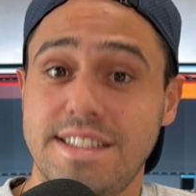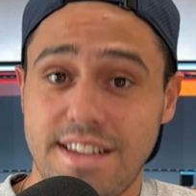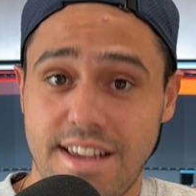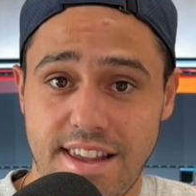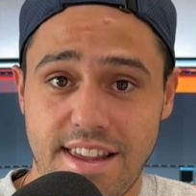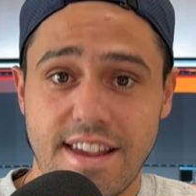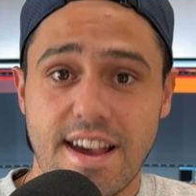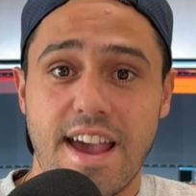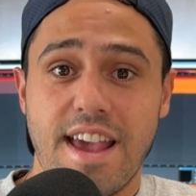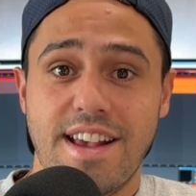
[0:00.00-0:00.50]

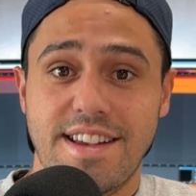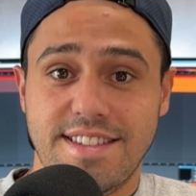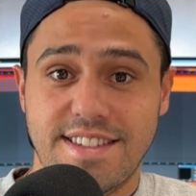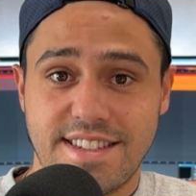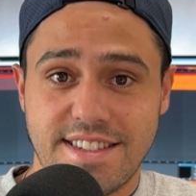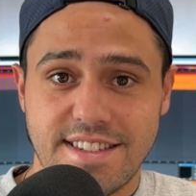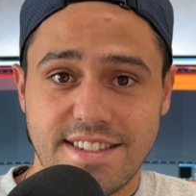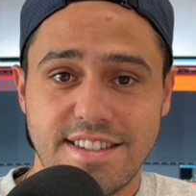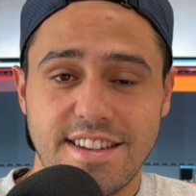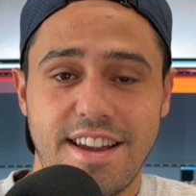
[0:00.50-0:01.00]

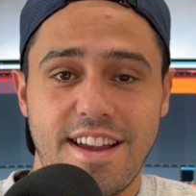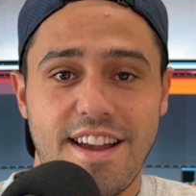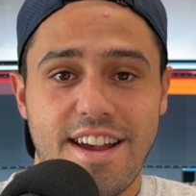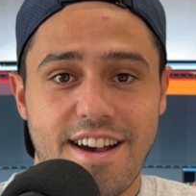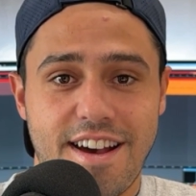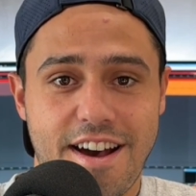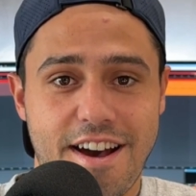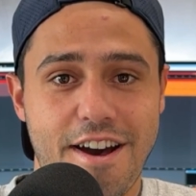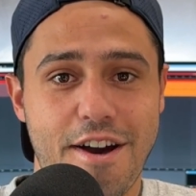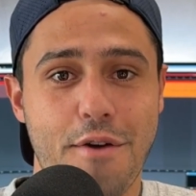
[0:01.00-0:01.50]
yikes,
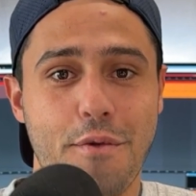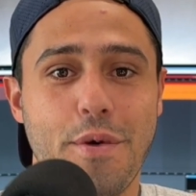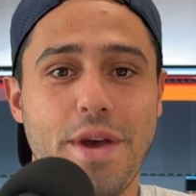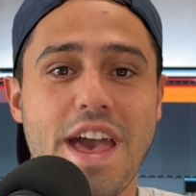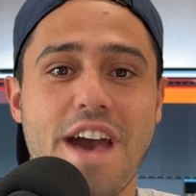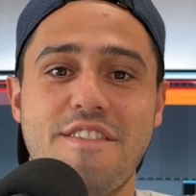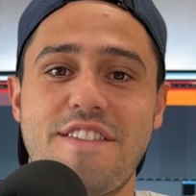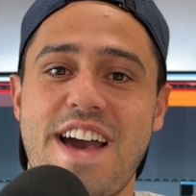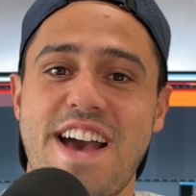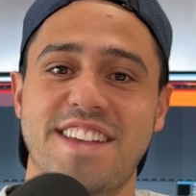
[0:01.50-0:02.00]
we
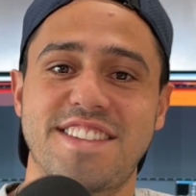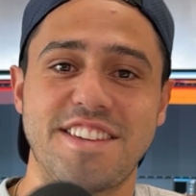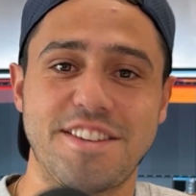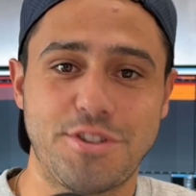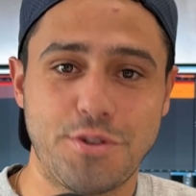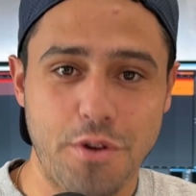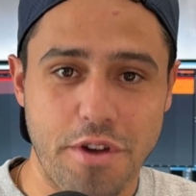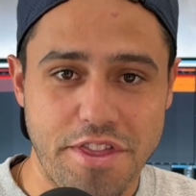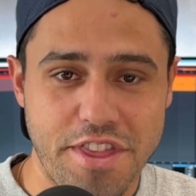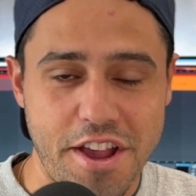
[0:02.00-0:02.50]
have access
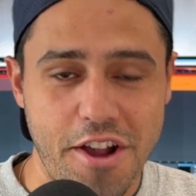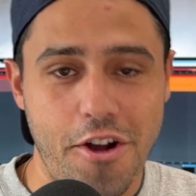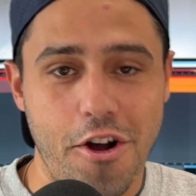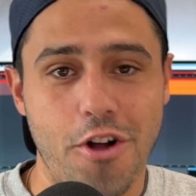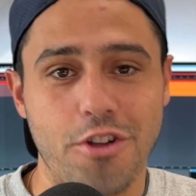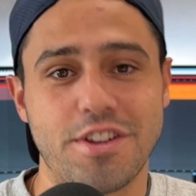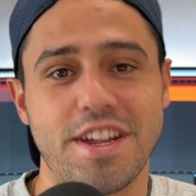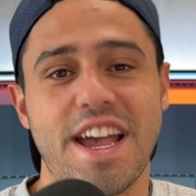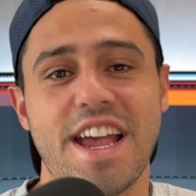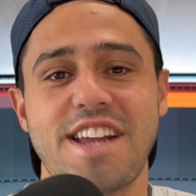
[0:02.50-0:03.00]
to a thing
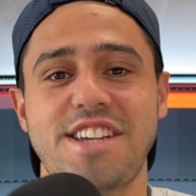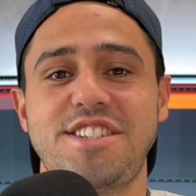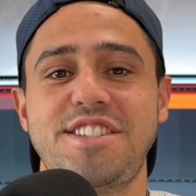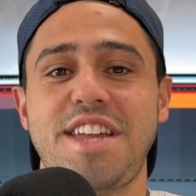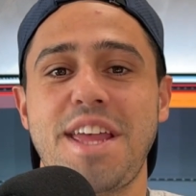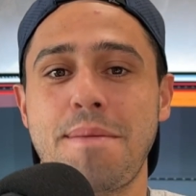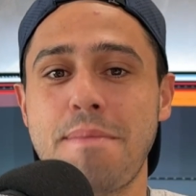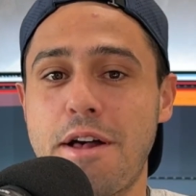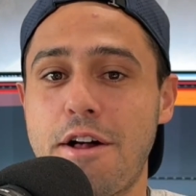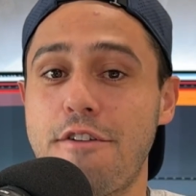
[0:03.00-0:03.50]
called
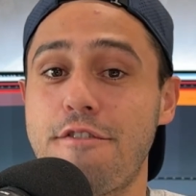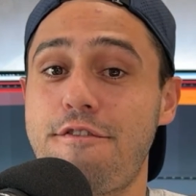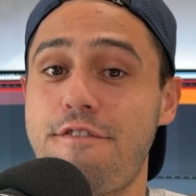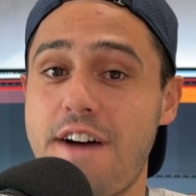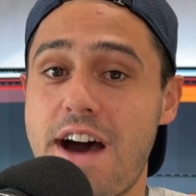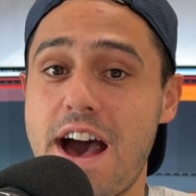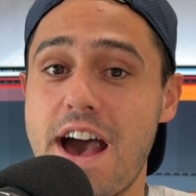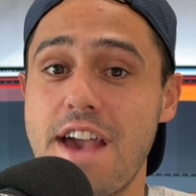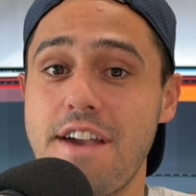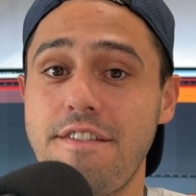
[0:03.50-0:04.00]

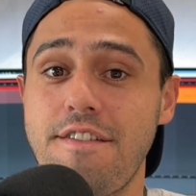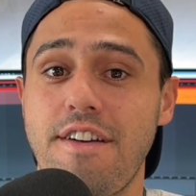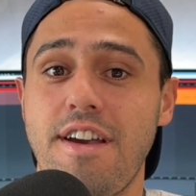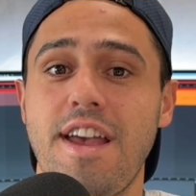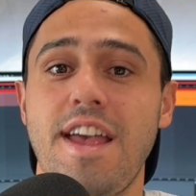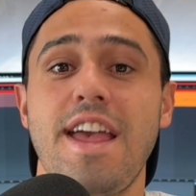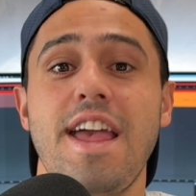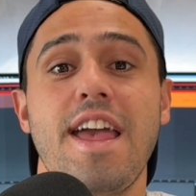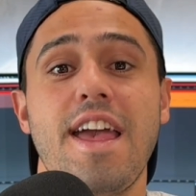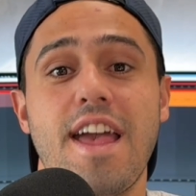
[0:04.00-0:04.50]
HTML5
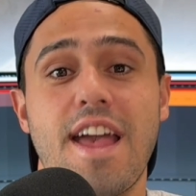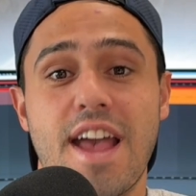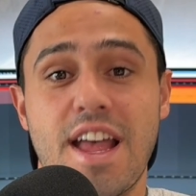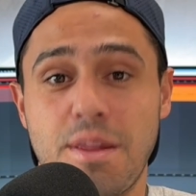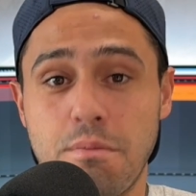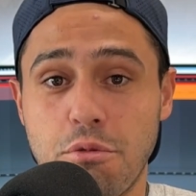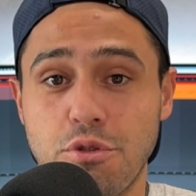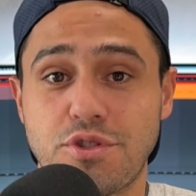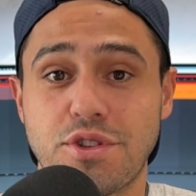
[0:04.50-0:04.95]
and most